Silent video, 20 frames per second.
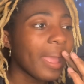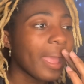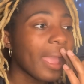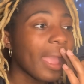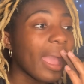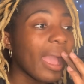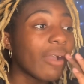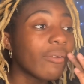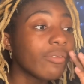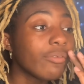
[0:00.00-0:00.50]

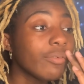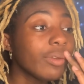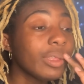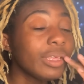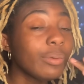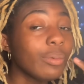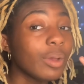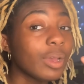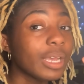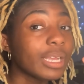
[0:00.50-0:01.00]
If we really
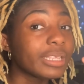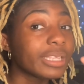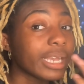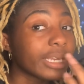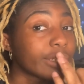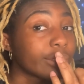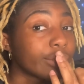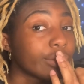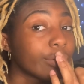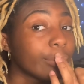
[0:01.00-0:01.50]
want to get
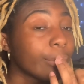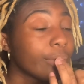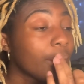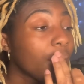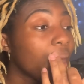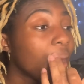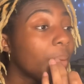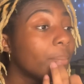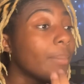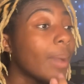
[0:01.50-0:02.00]
technical,
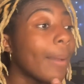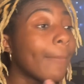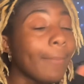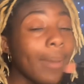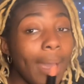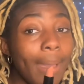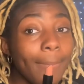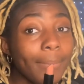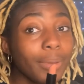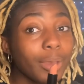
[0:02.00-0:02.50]
my
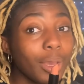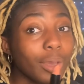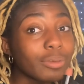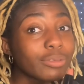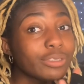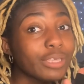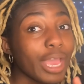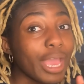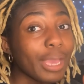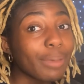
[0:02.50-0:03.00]
mom was gonna
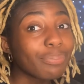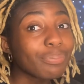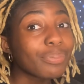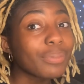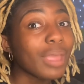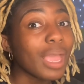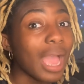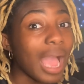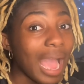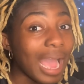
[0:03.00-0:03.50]
say
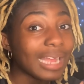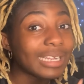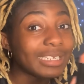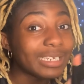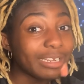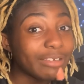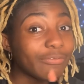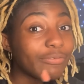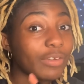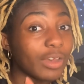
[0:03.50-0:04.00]
I did it
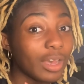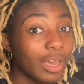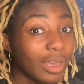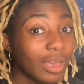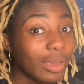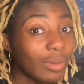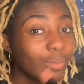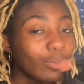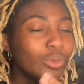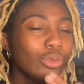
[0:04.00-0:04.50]
for her.
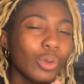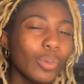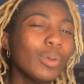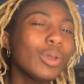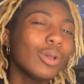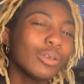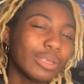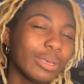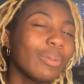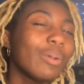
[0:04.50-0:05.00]
You know, we're gonna
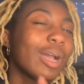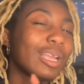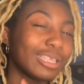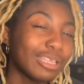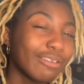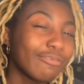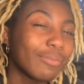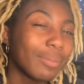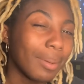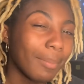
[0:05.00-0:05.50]
say, well, I did it
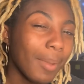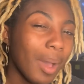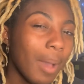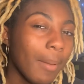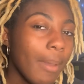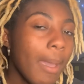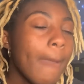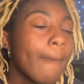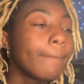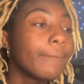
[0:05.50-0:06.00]
for my mom.
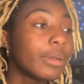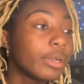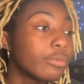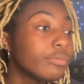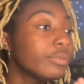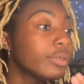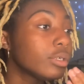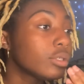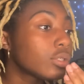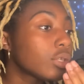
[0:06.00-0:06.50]
But
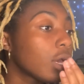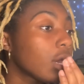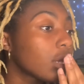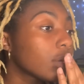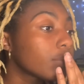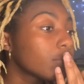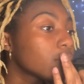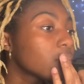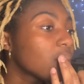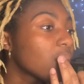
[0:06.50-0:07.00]
real talk,
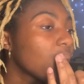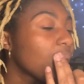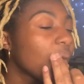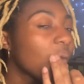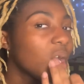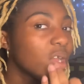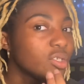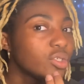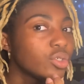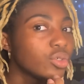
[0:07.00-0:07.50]
a
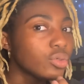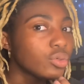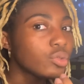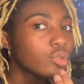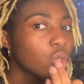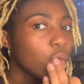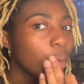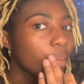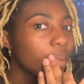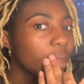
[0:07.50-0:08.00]
dude
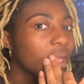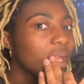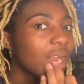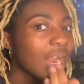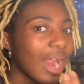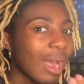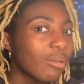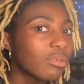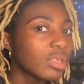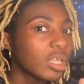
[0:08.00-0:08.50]
told me that I
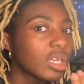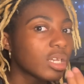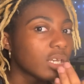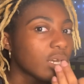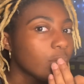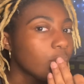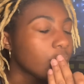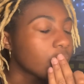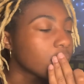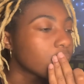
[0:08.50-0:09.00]
would look good
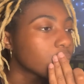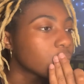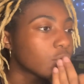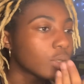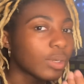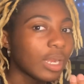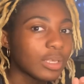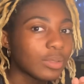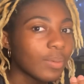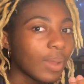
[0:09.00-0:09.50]
with him, so
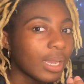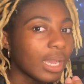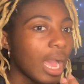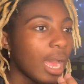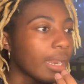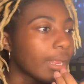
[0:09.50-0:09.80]
that's why I got it.